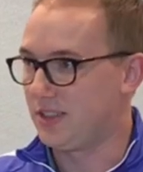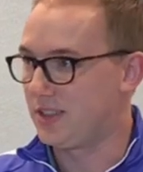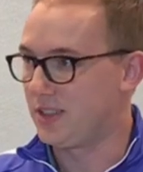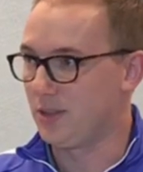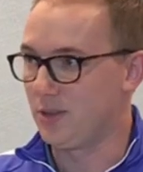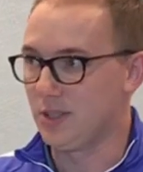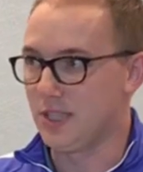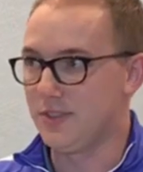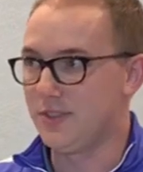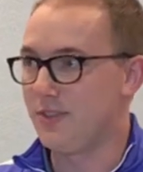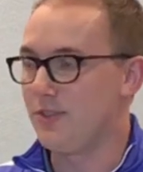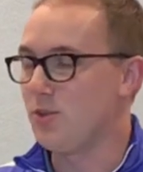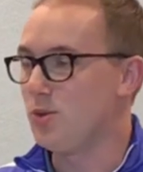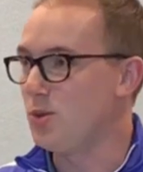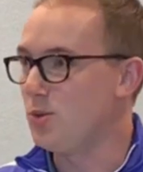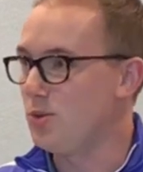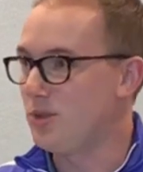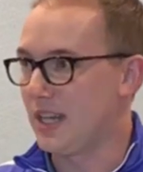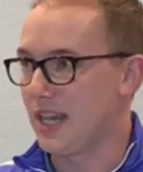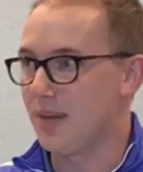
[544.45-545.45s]
So even if you
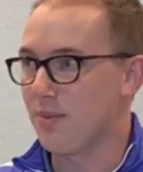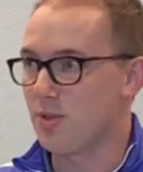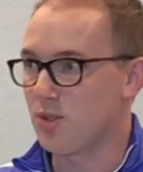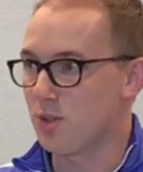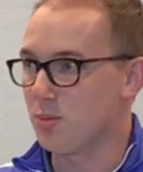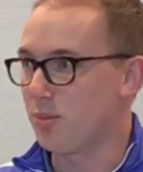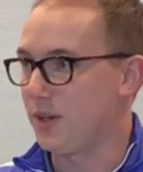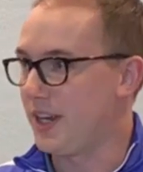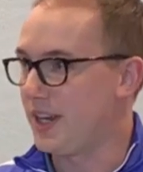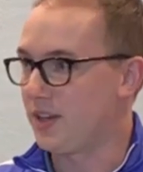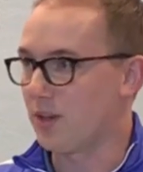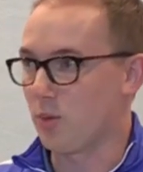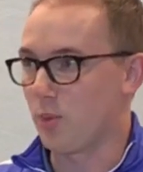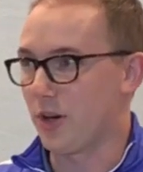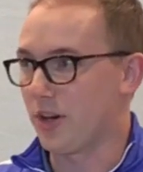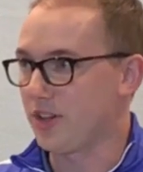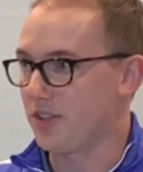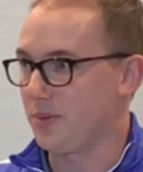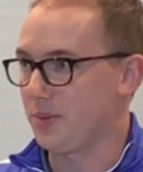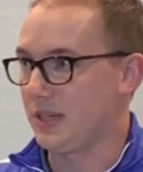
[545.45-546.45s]
do damage or break or
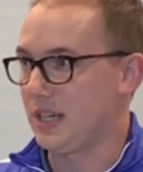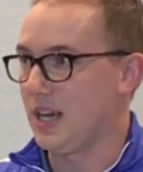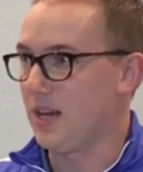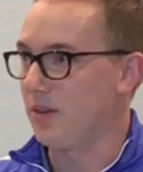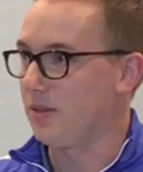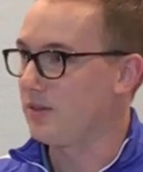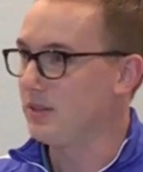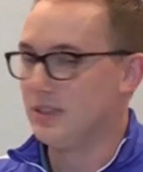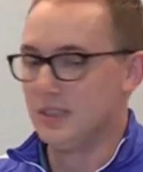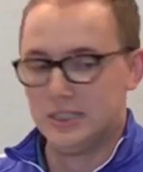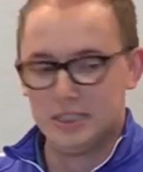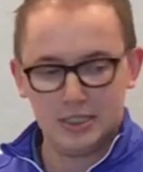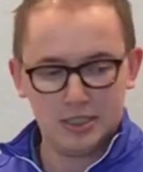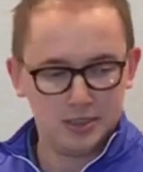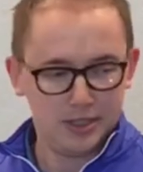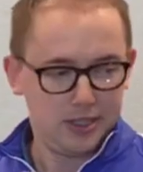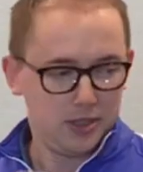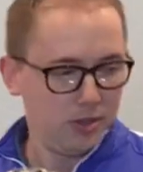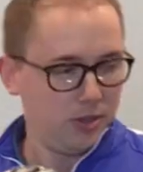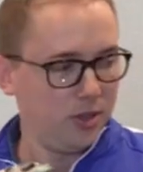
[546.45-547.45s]
wear something out,
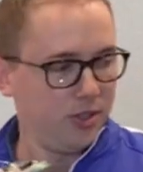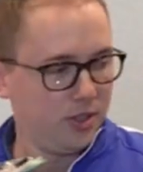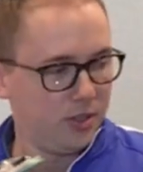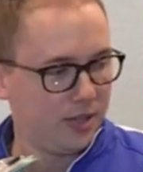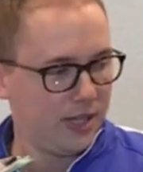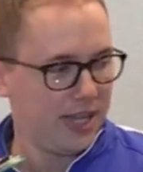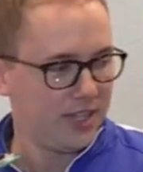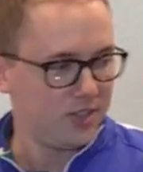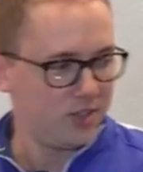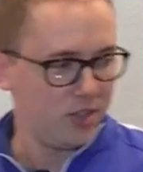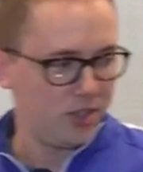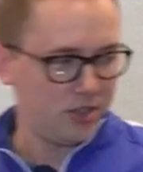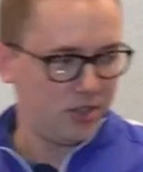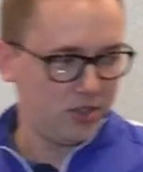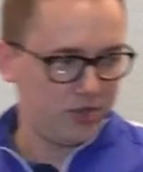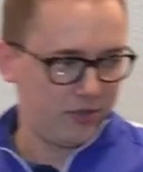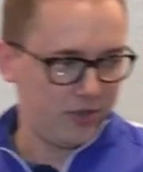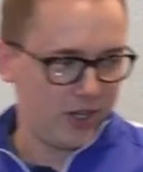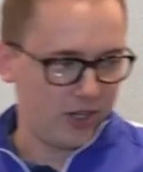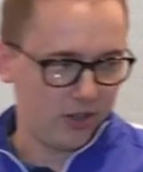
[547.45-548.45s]
like literally last year at
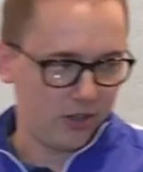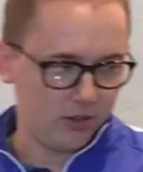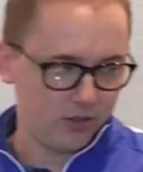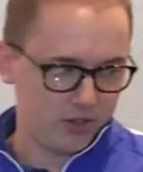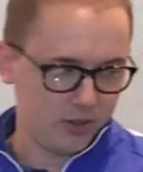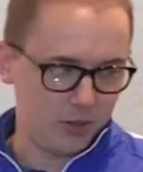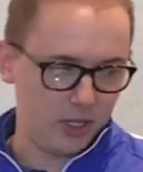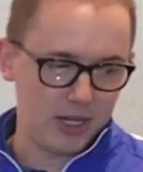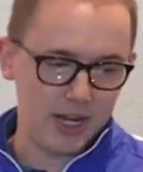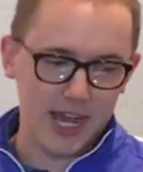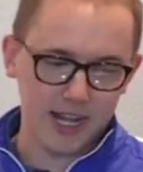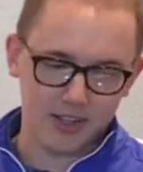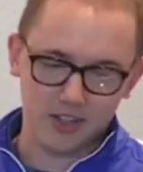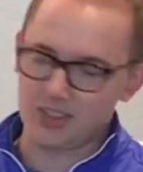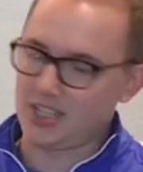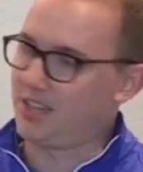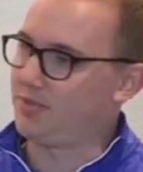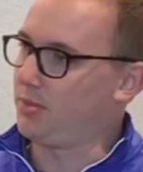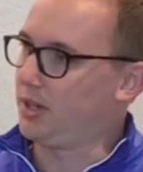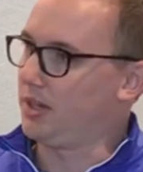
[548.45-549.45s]
this fair, somebody knocked
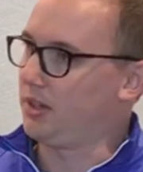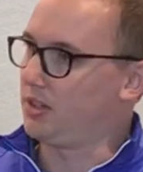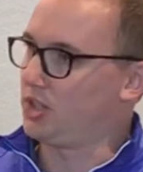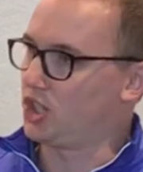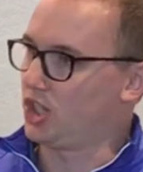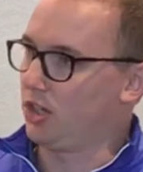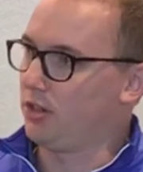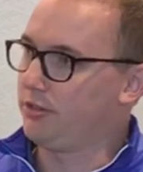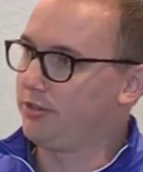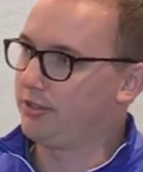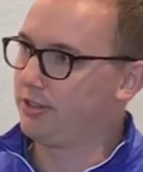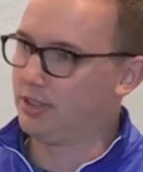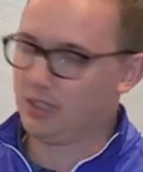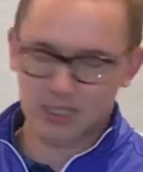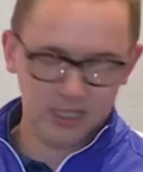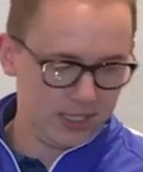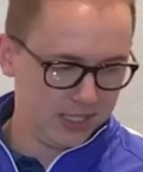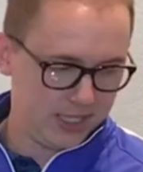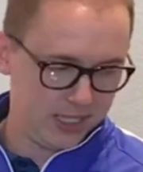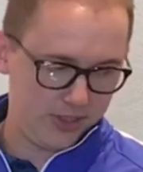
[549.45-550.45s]
this off my shelf,
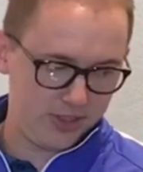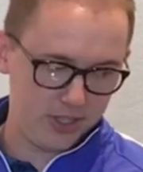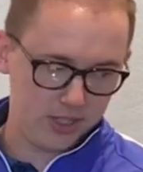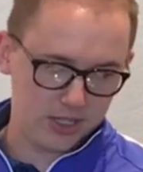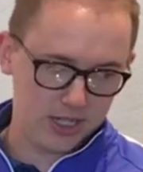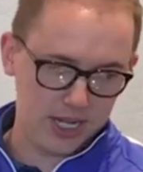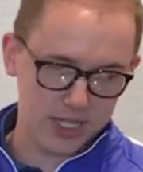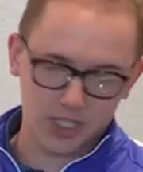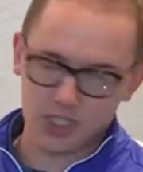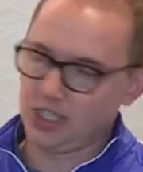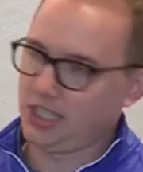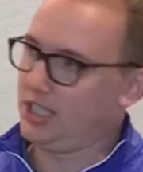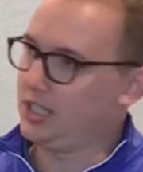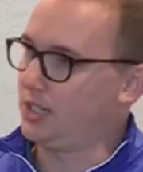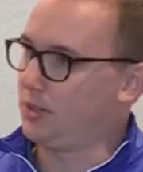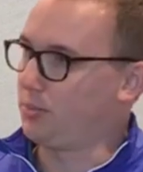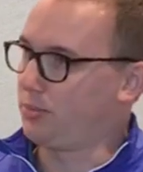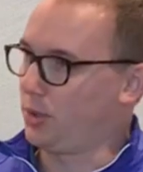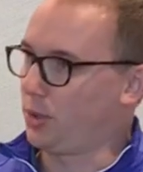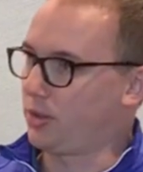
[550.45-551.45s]
hit the concrete,
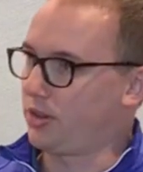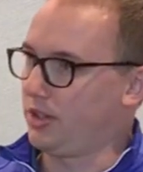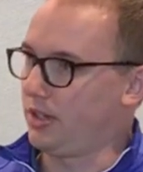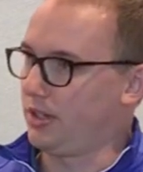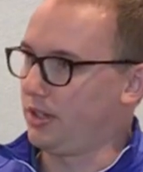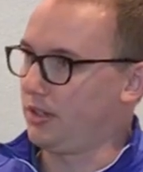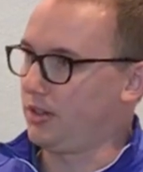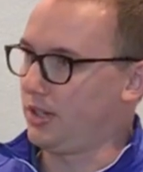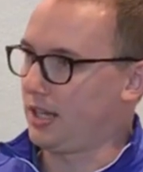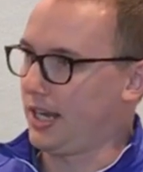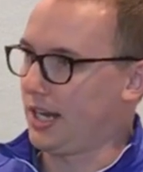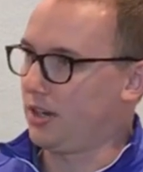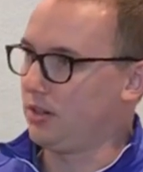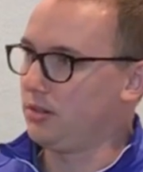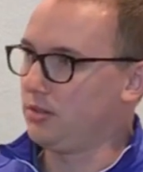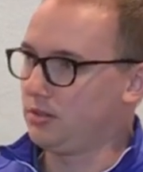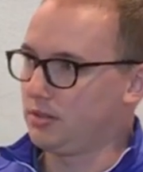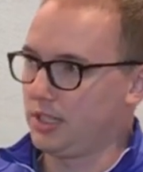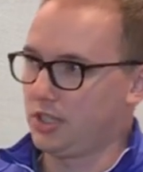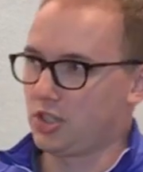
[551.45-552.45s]
and it broke the
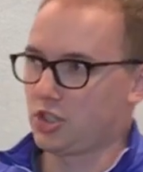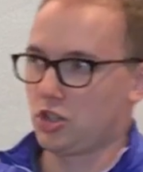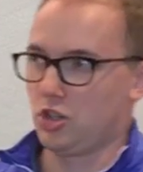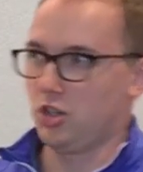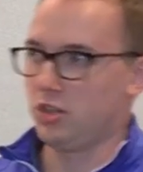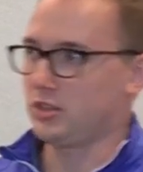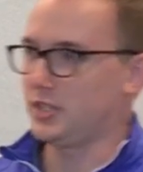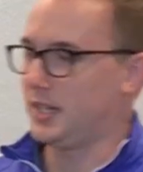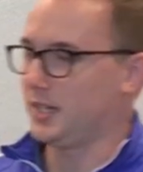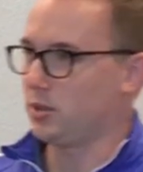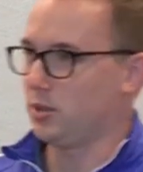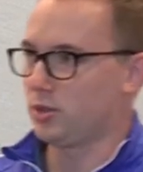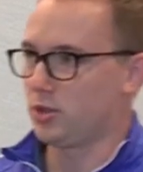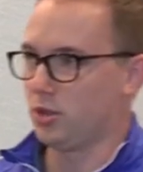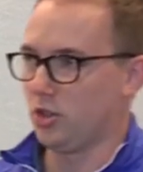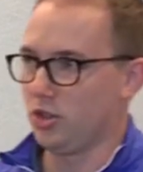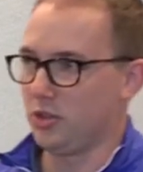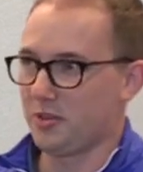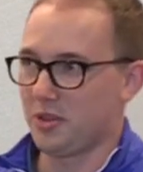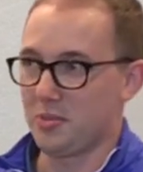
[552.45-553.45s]
handle. I just called Cutco,
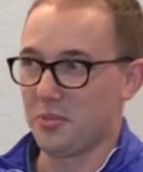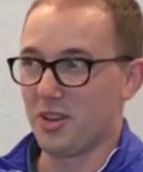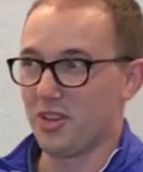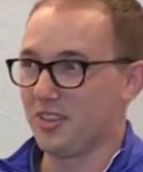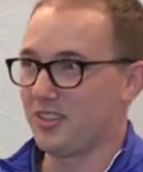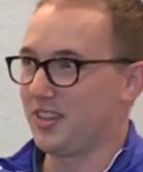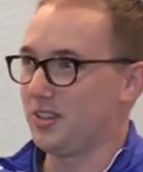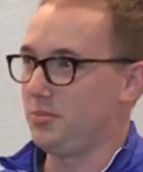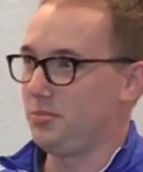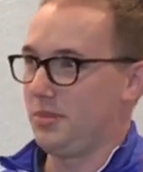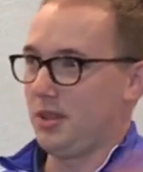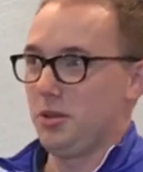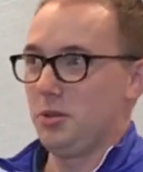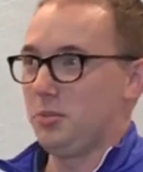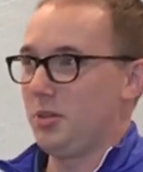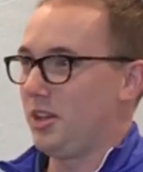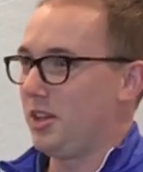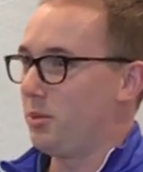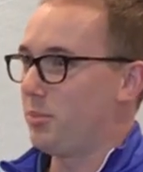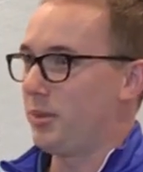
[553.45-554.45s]
told them they mailed
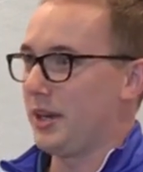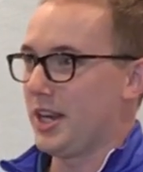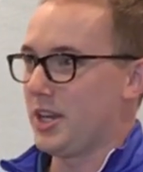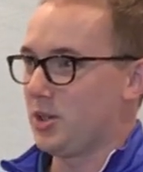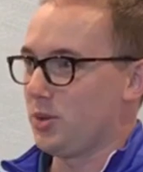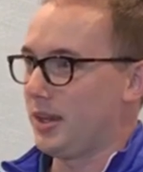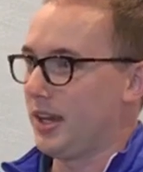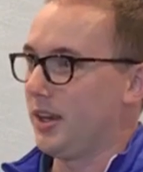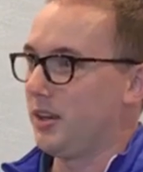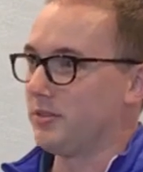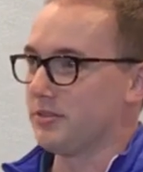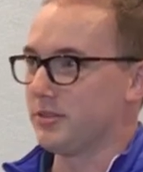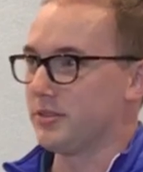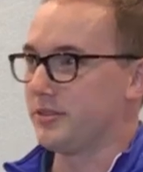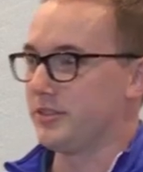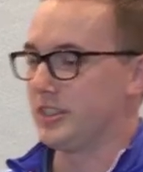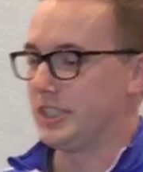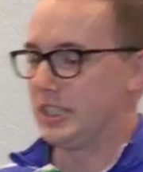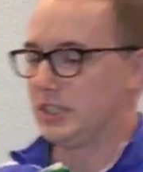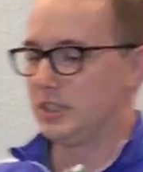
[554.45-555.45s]
me out a brand new handle for
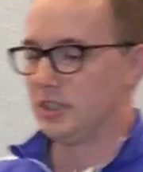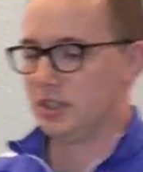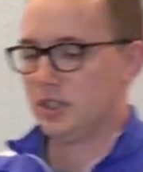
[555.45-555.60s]
free.